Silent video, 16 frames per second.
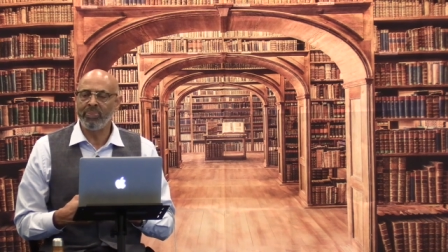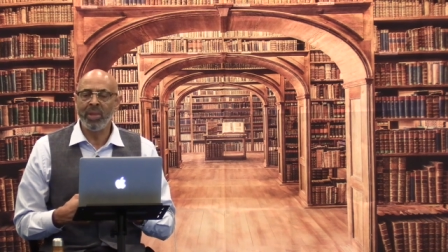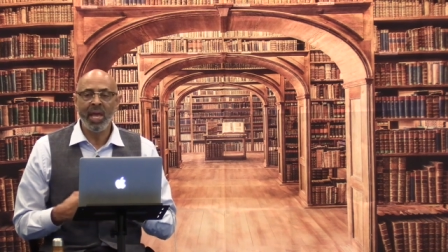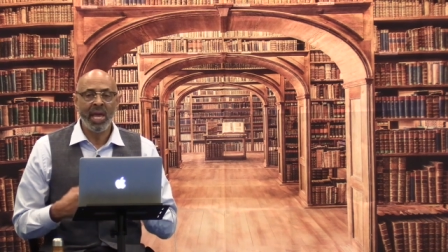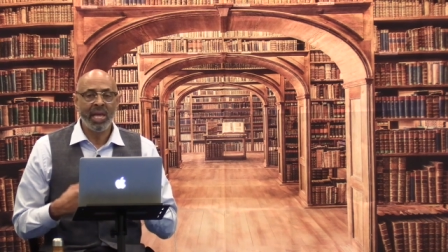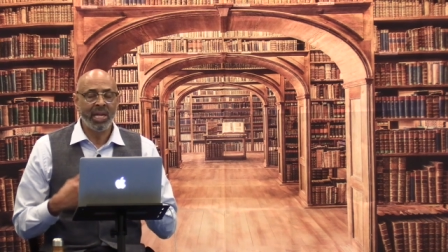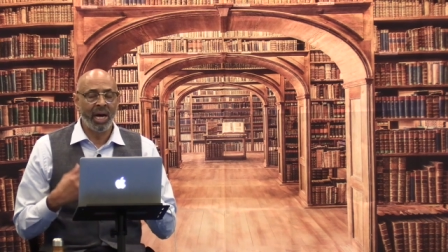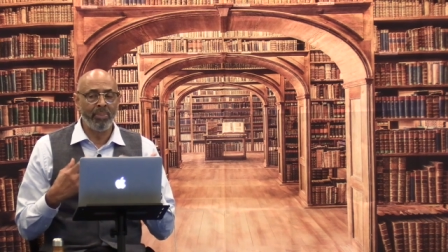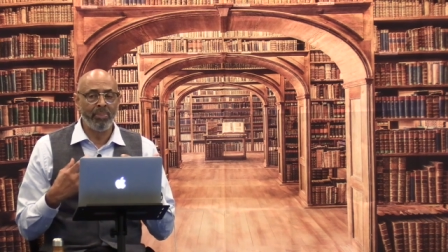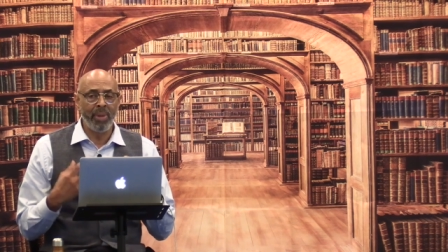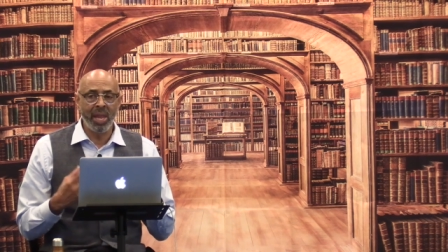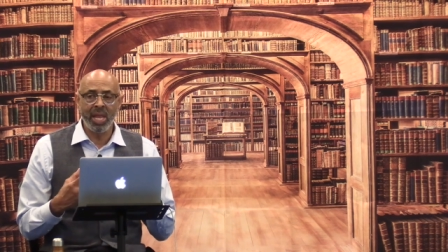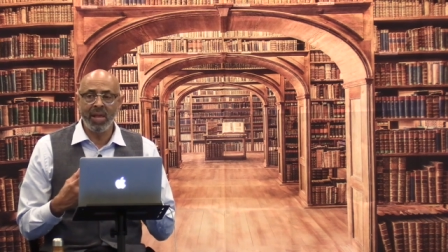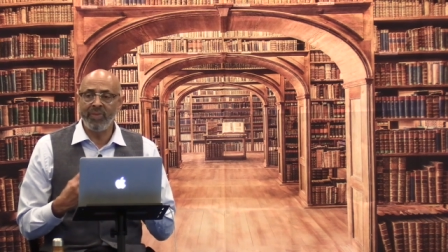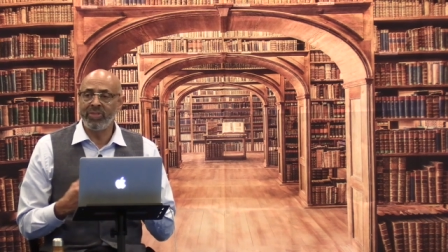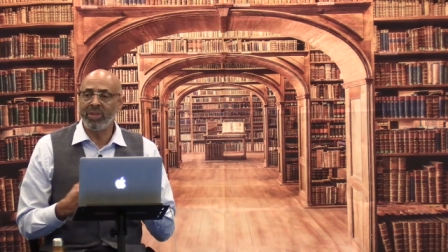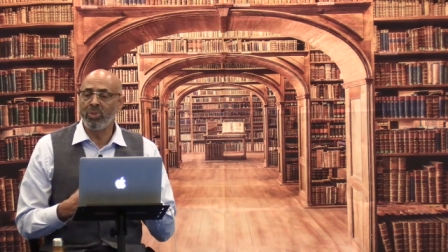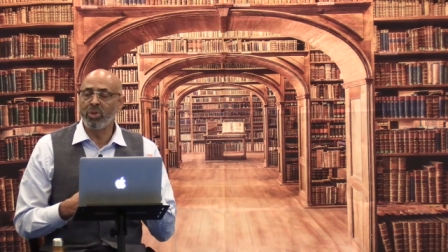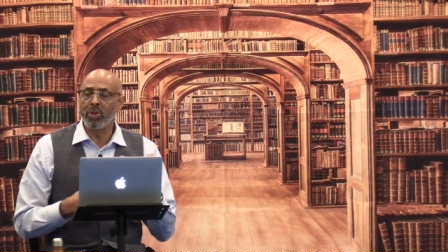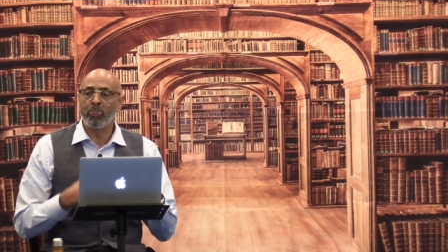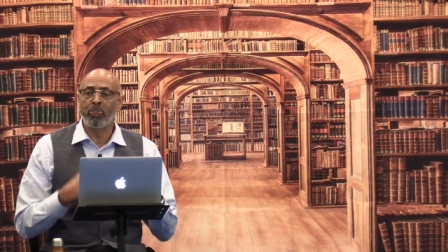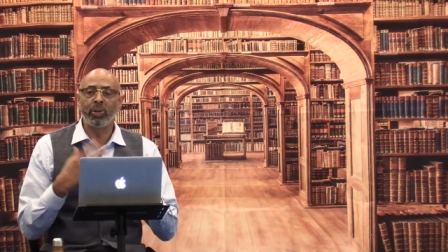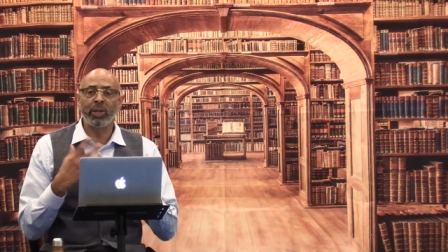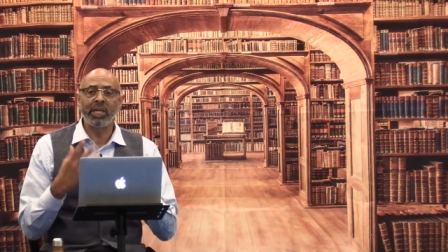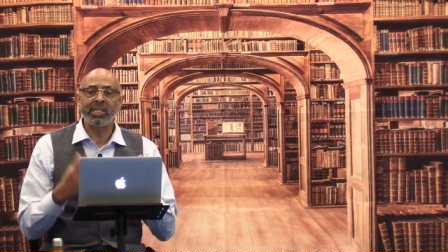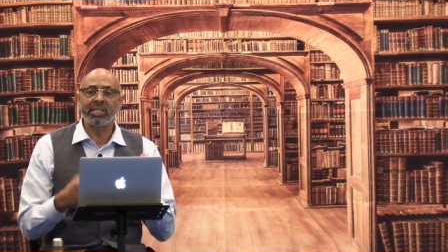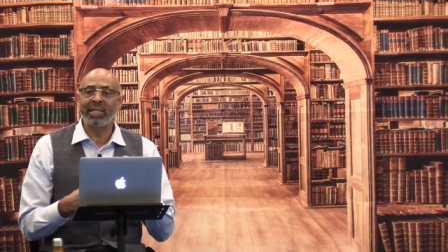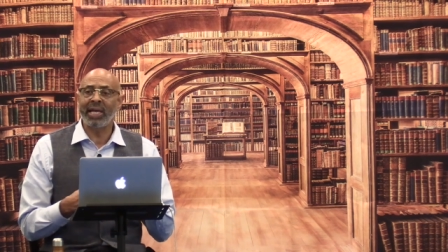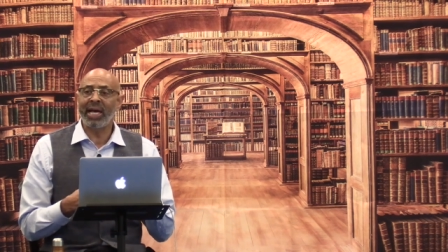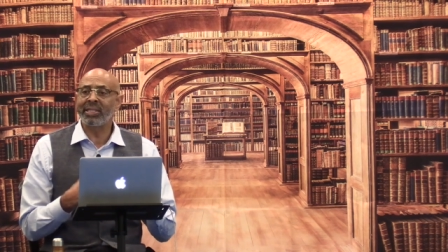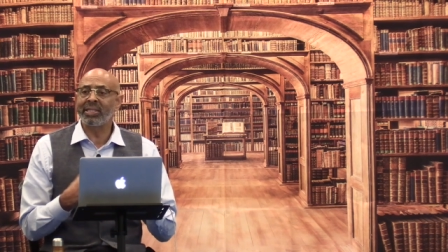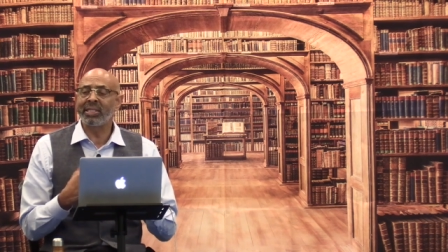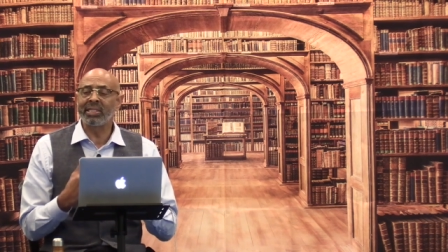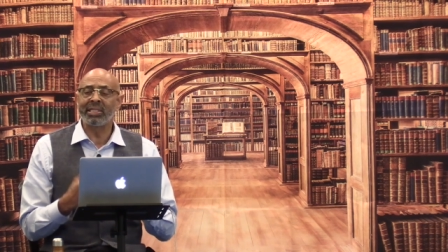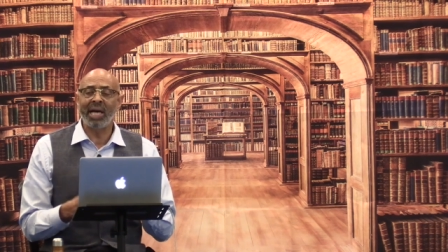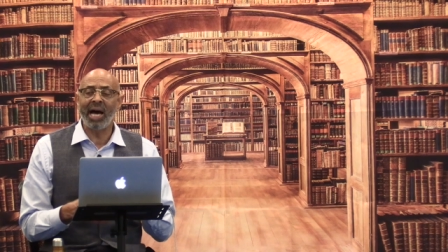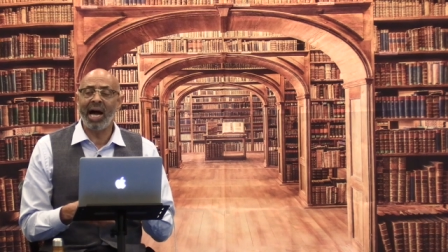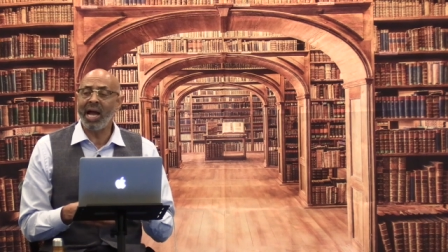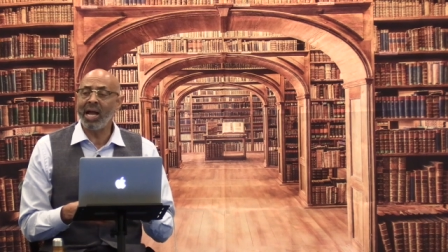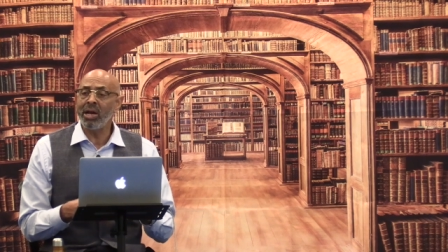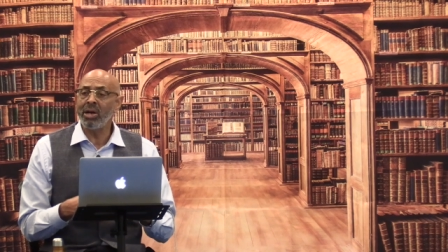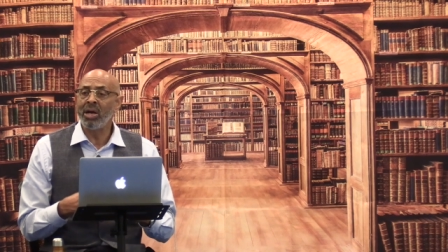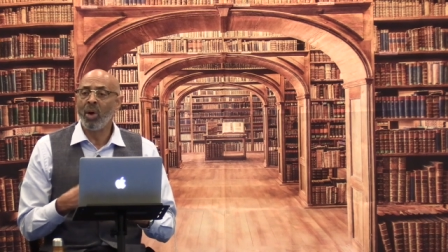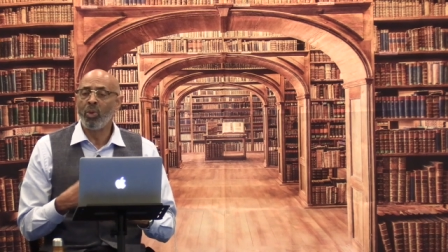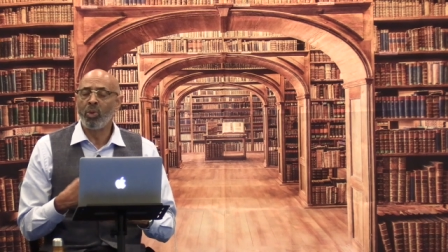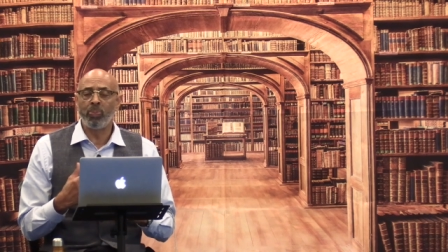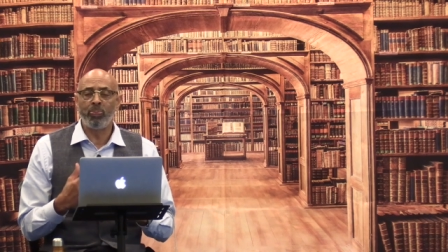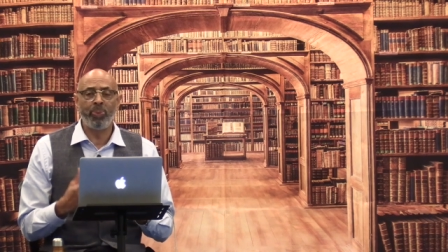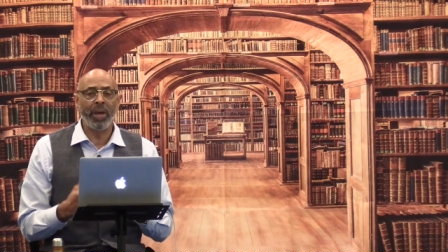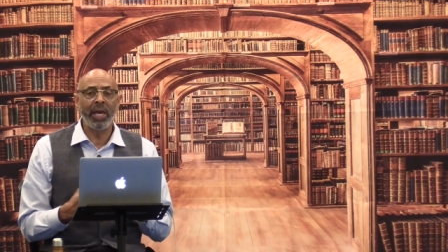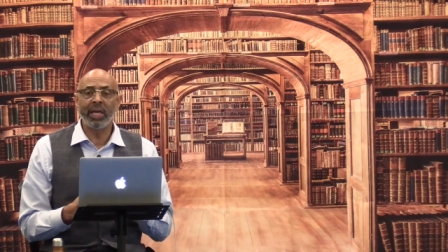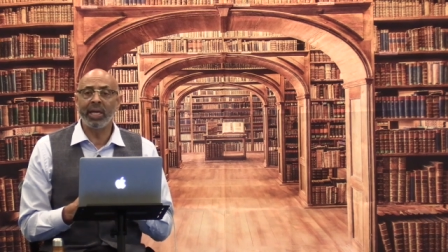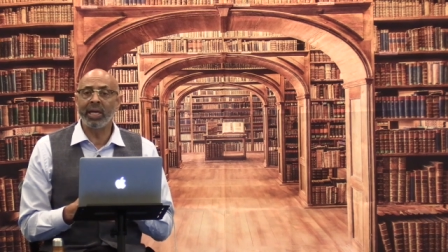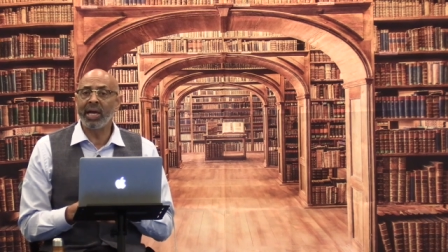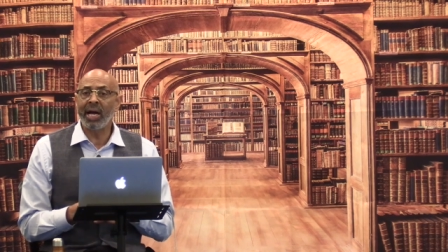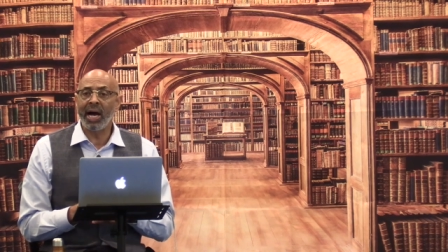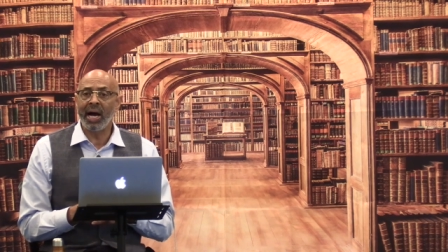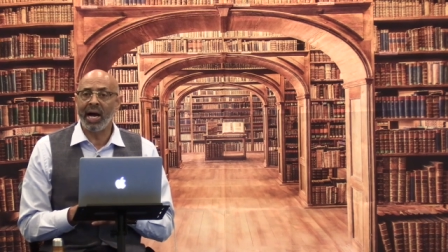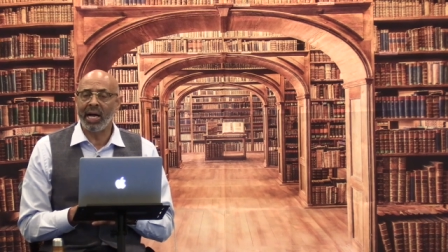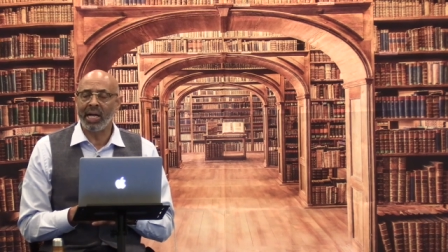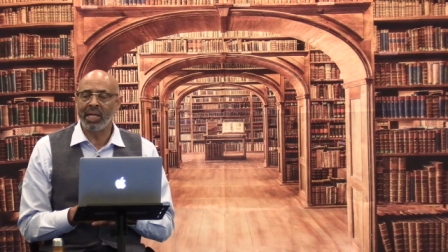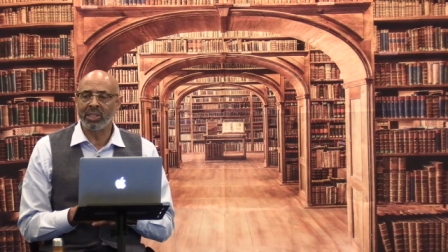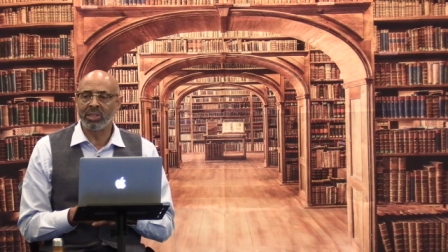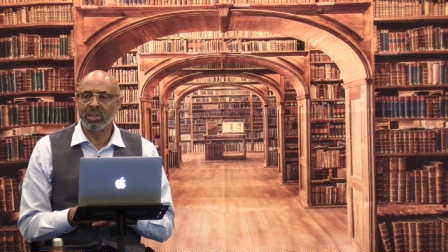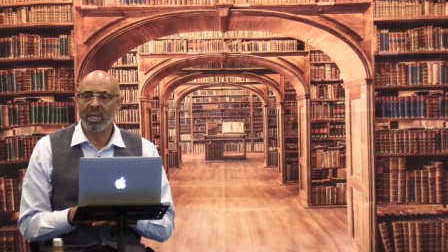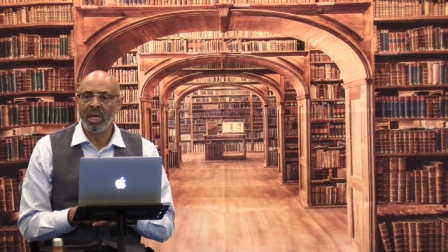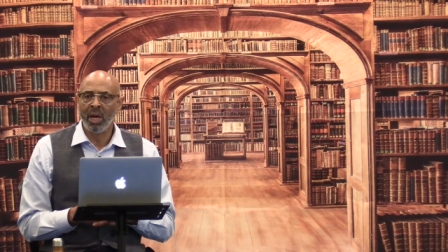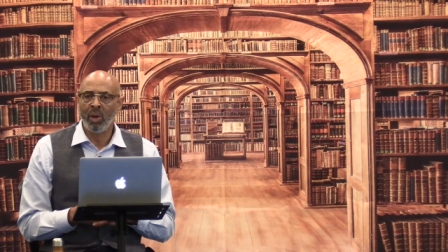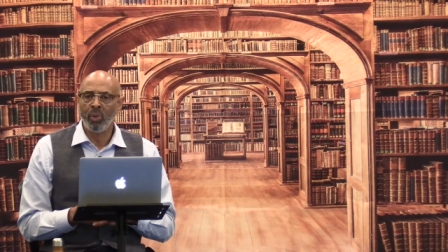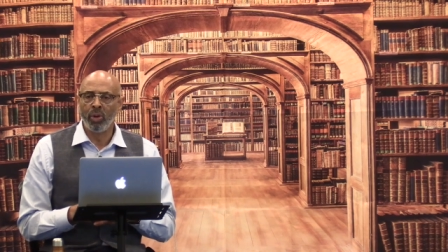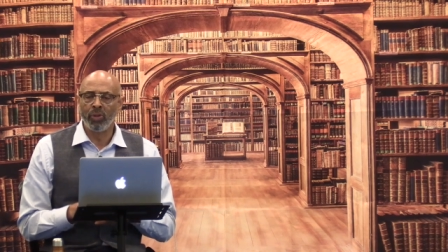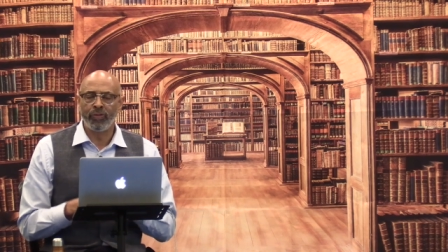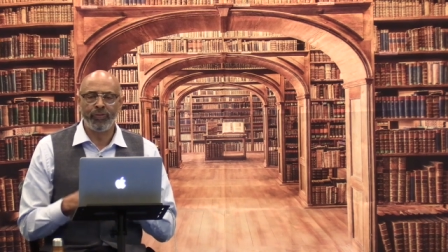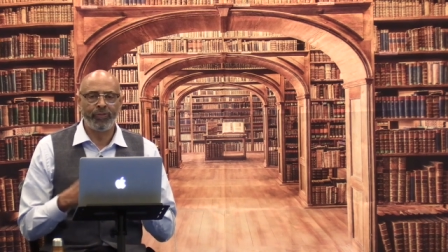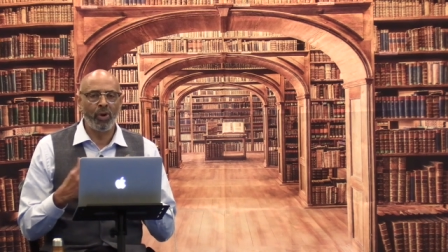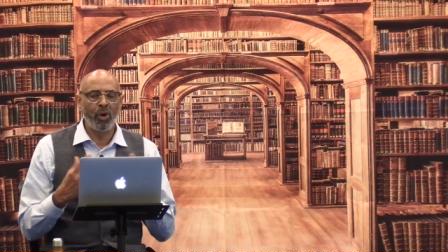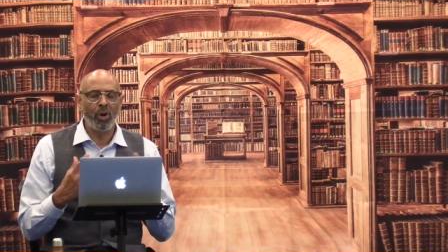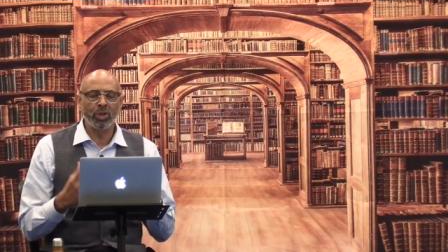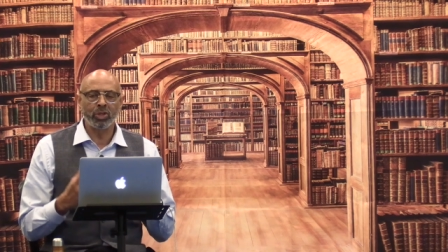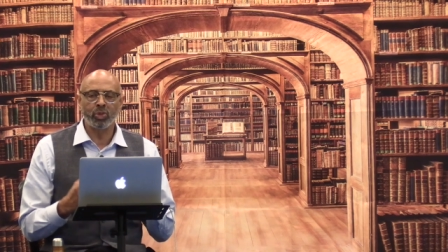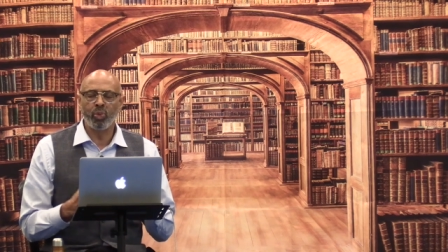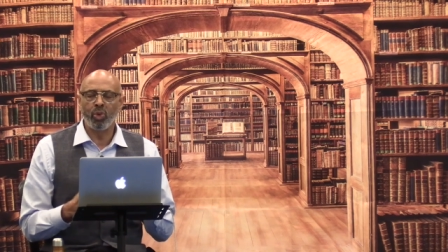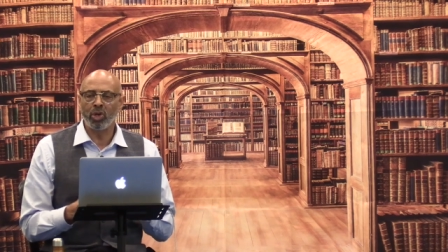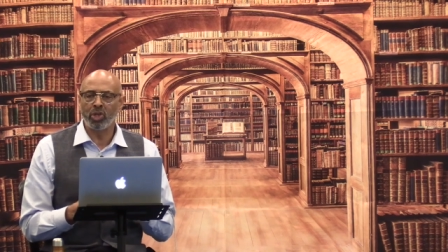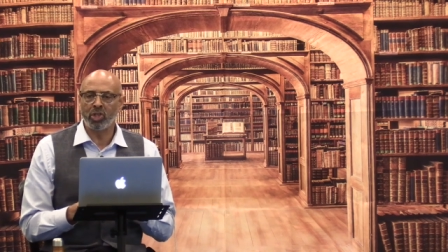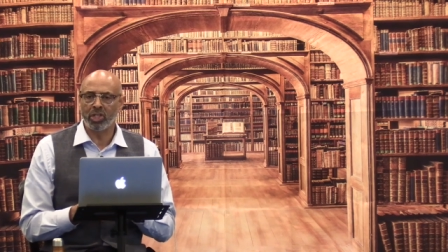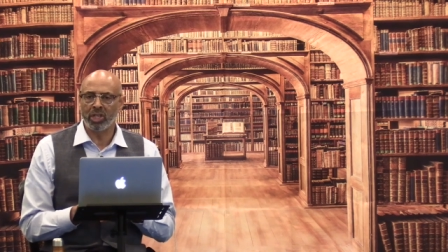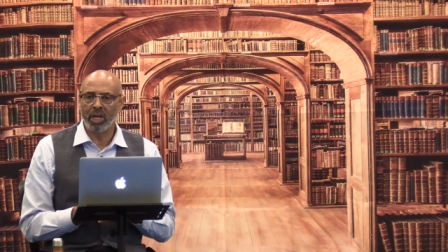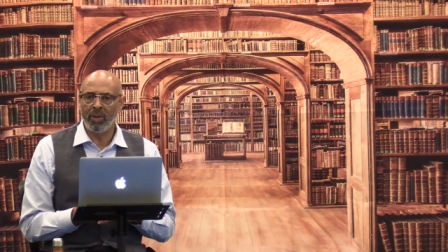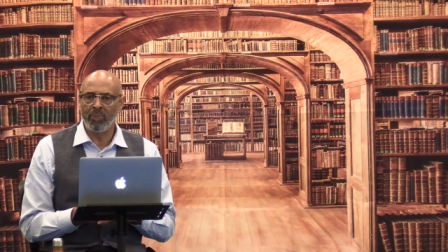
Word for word: Now, many of them replaced that desire with pagan gods, with false worship.